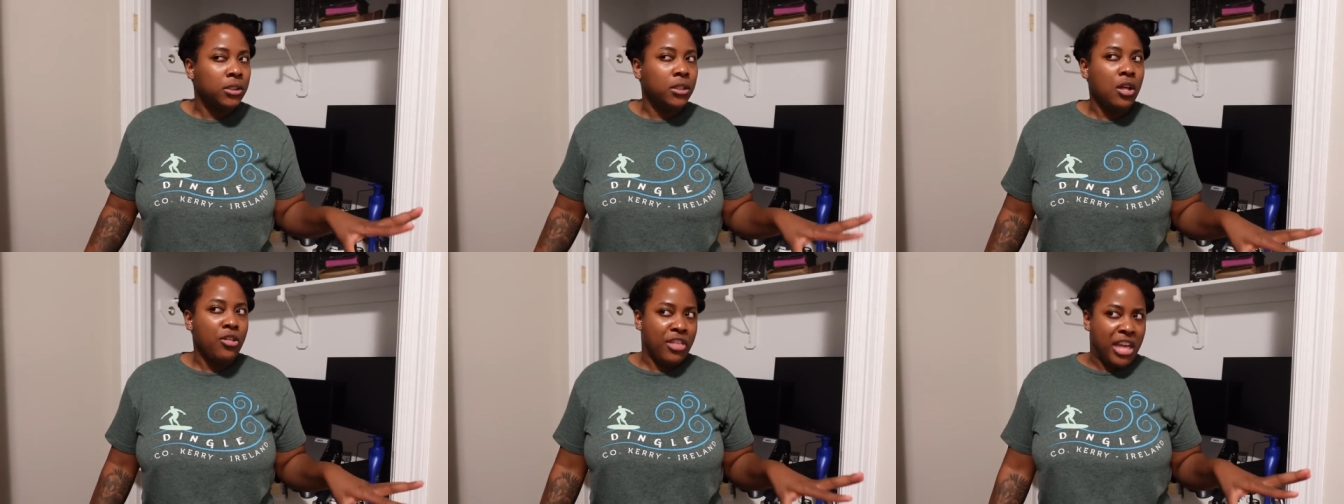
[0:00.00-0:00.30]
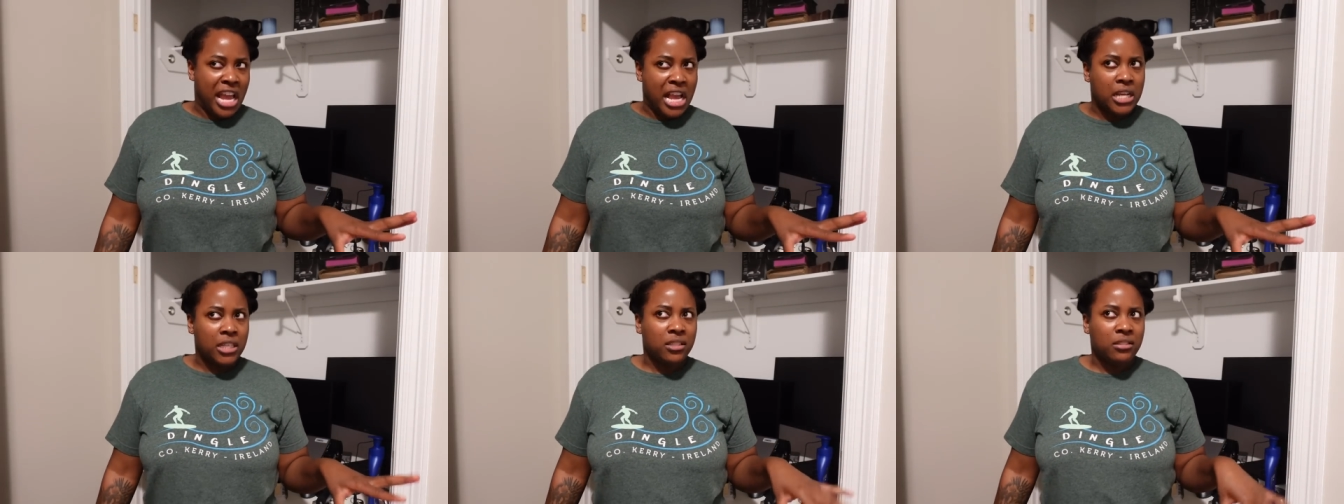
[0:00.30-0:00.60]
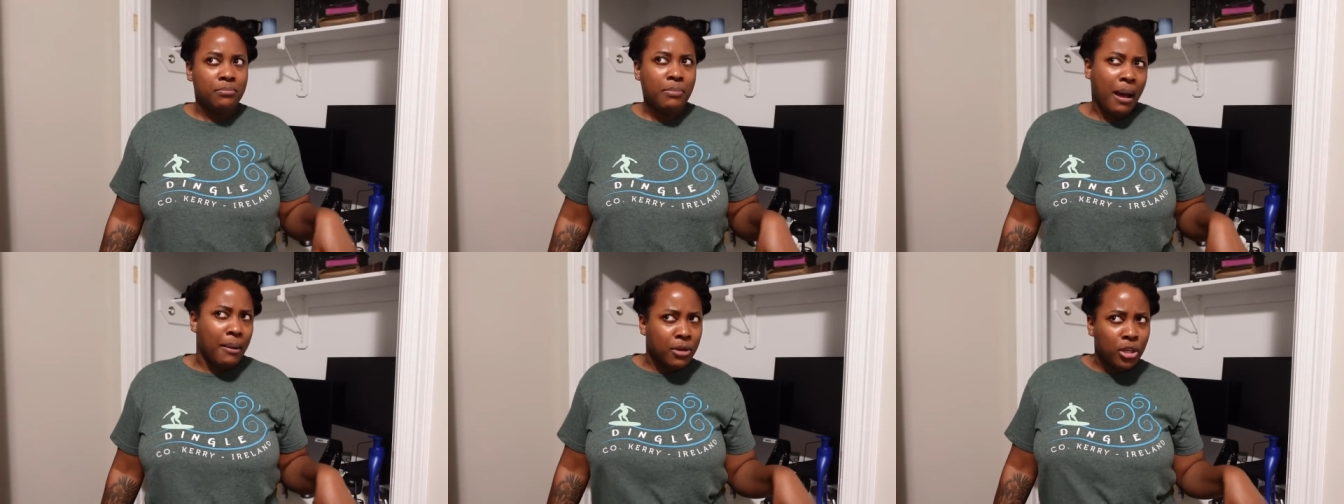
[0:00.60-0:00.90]

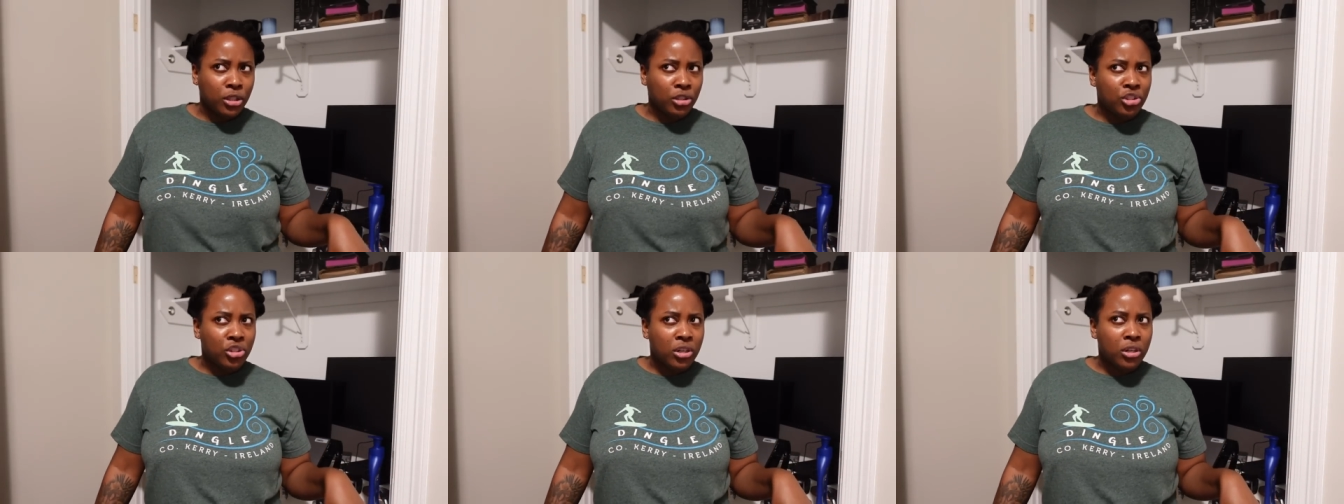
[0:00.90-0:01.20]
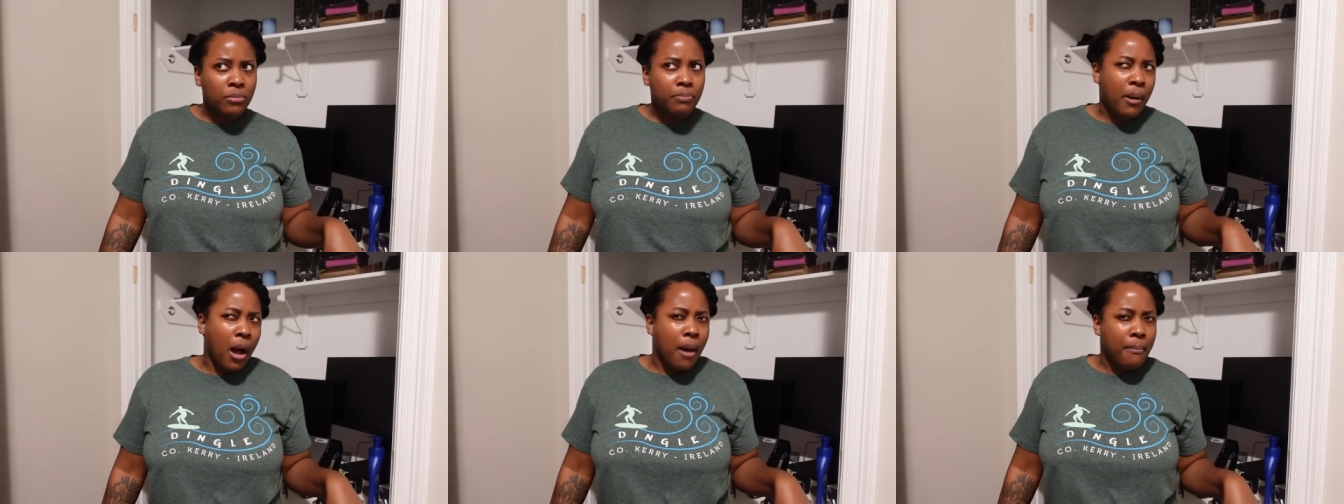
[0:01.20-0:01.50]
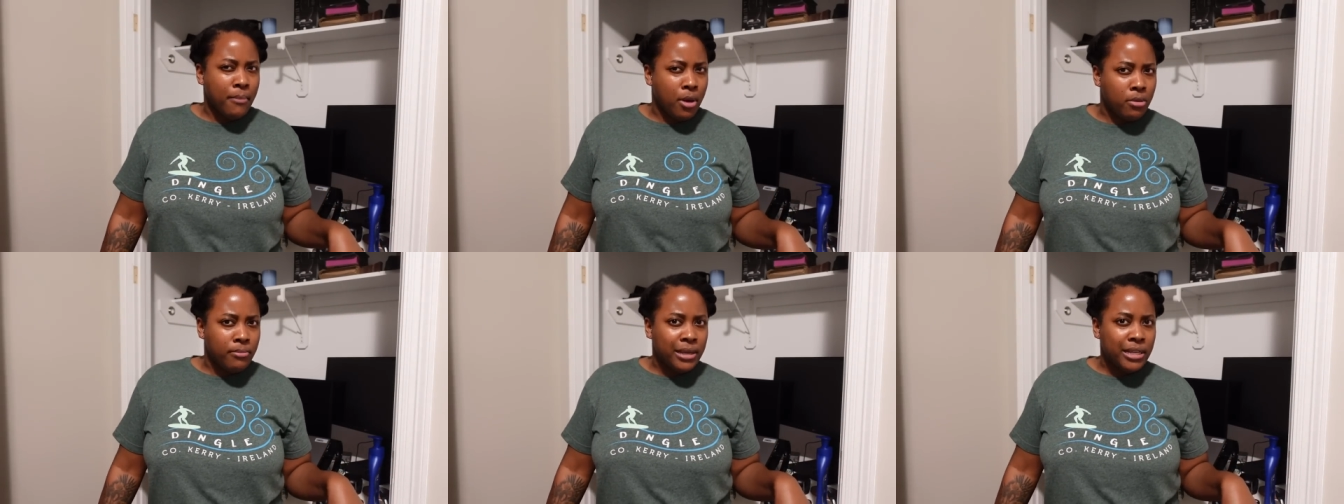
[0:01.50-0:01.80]
things, pop culture, pop
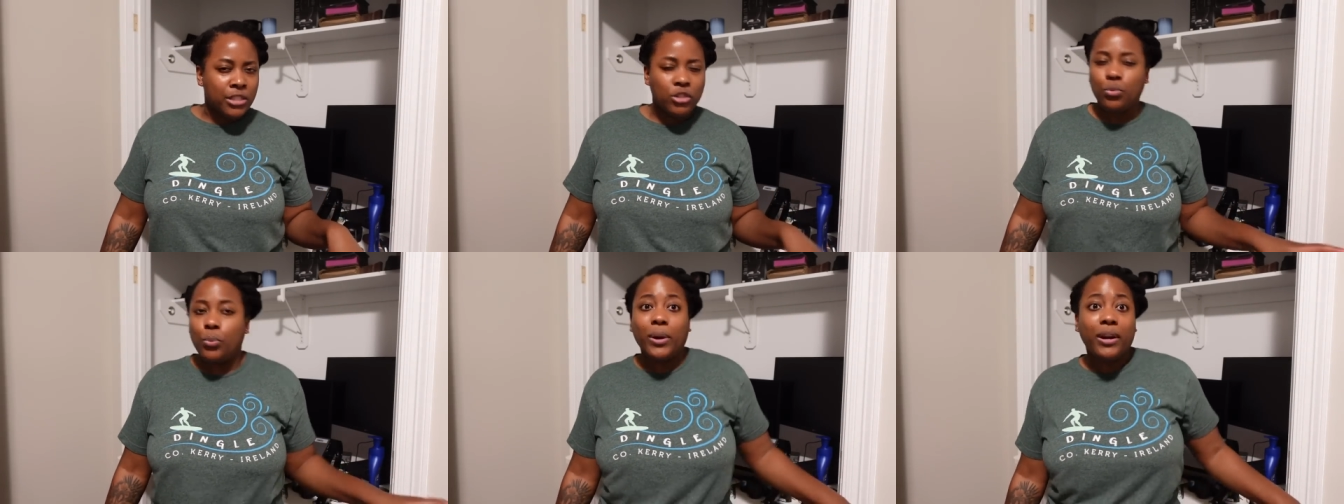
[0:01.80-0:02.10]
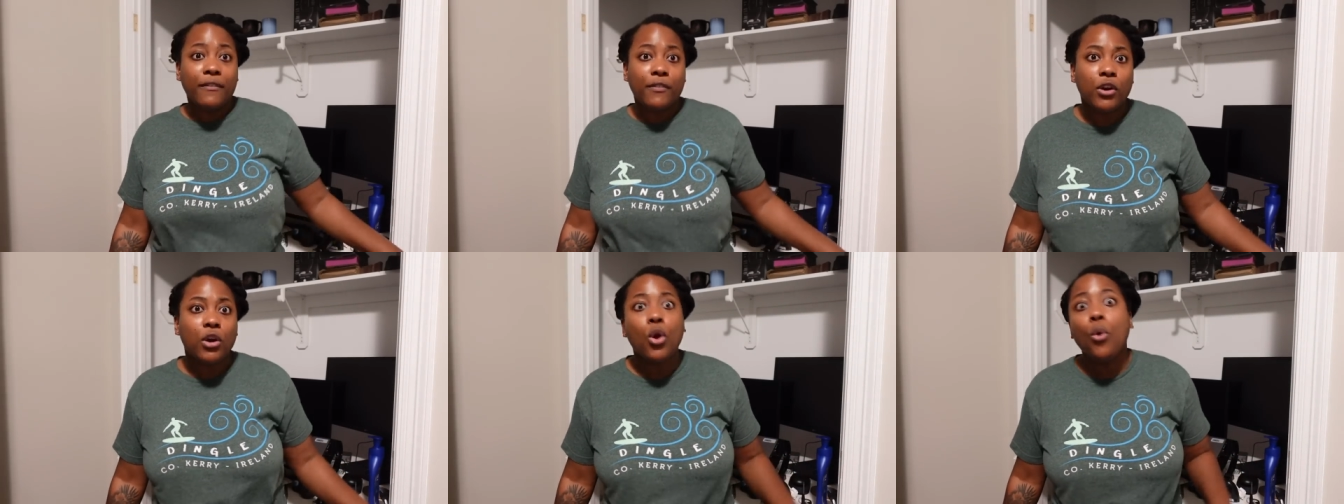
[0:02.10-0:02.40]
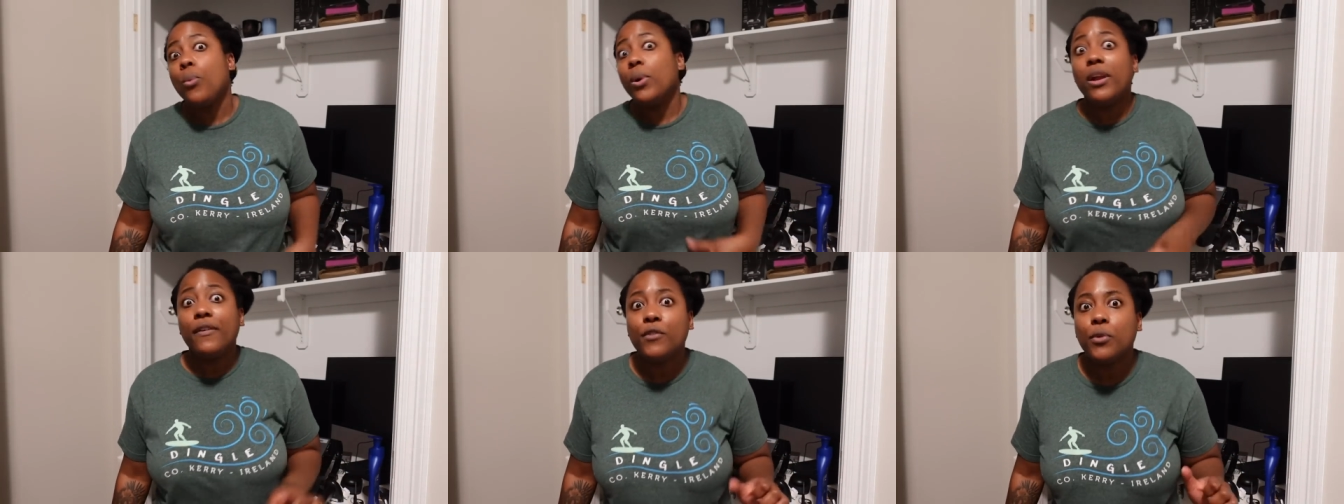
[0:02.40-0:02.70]
moments, whatever you
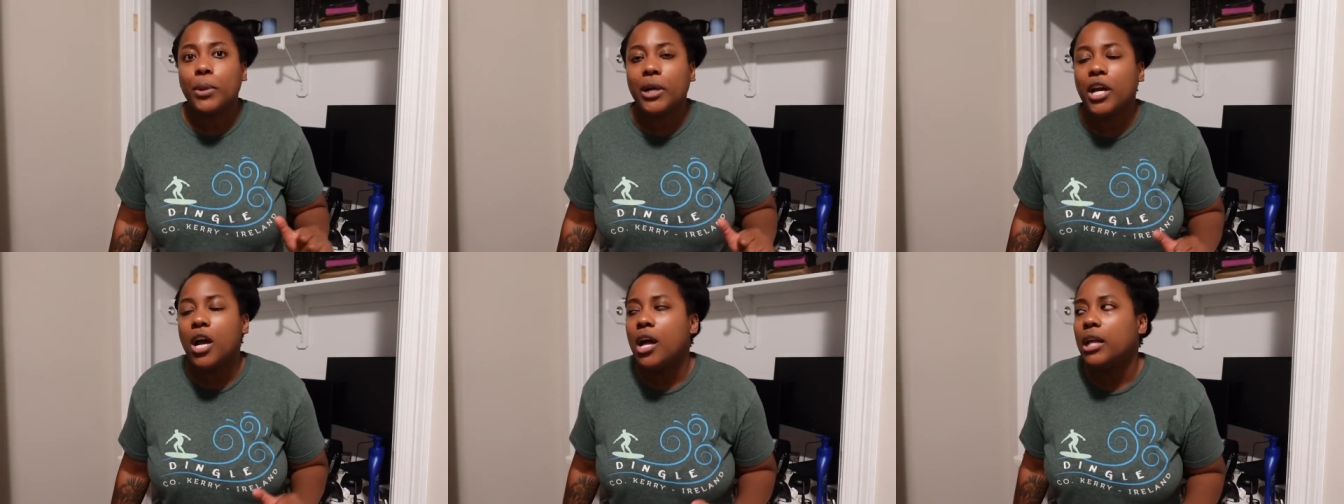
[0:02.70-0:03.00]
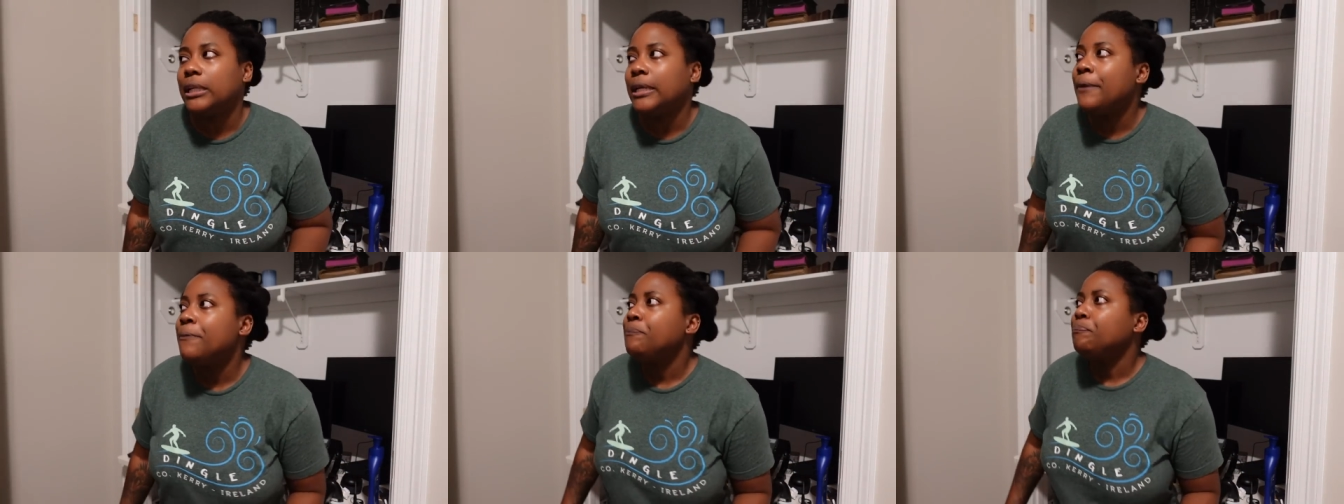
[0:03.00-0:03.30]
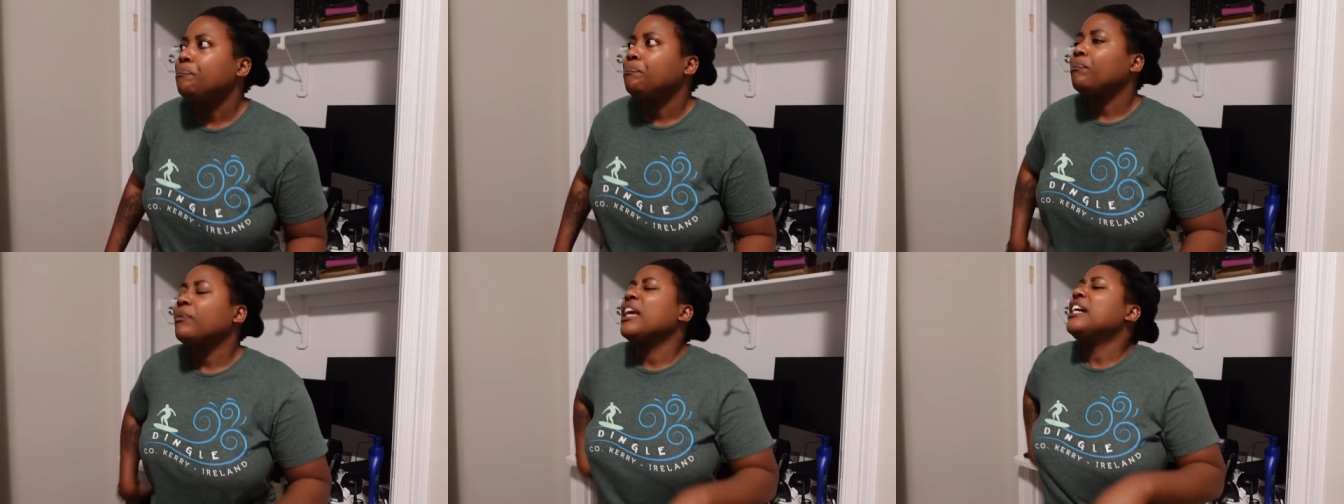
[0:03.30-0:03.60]
want to call it.
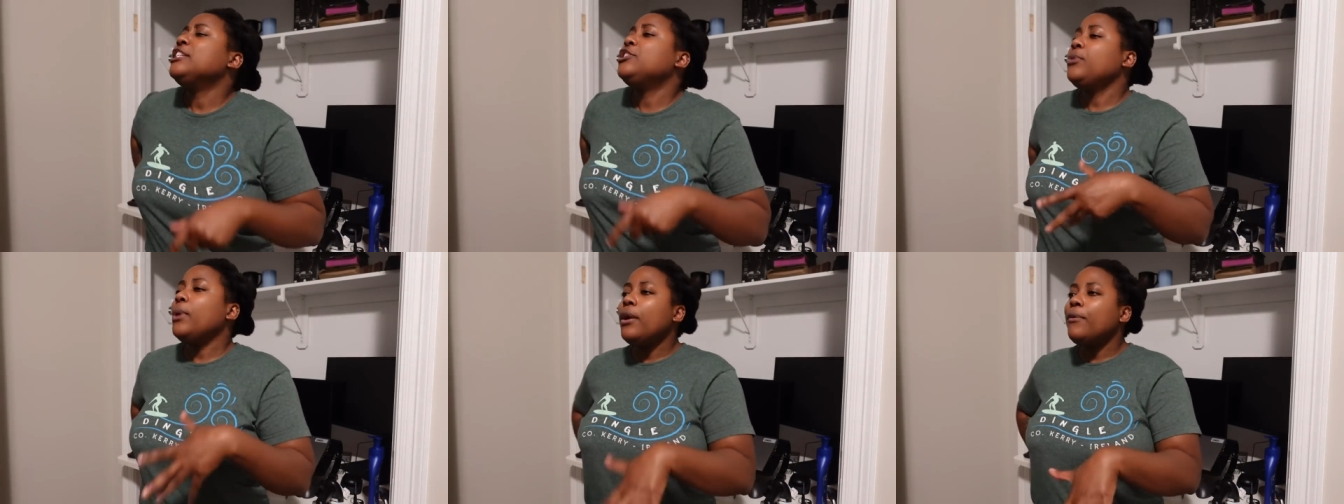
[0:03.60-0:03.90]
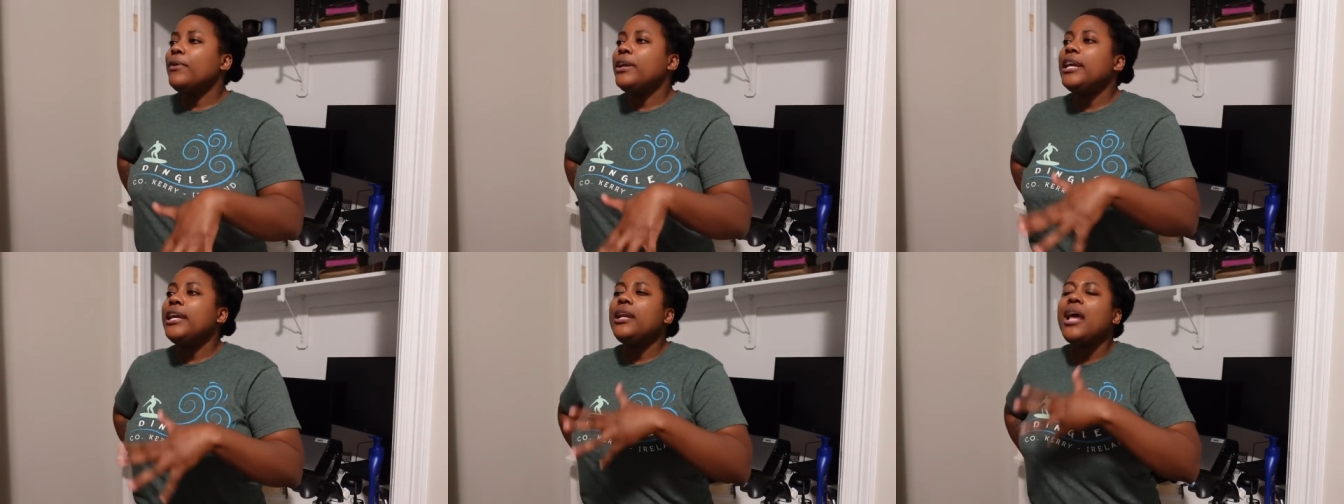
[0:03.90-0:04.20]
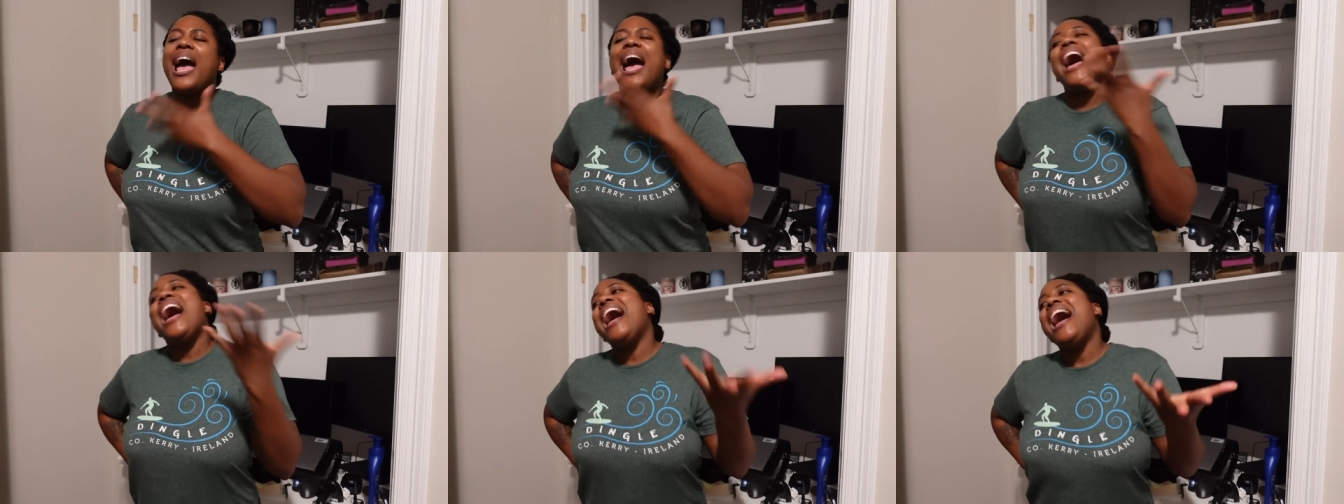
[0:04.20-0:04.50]
Do I read?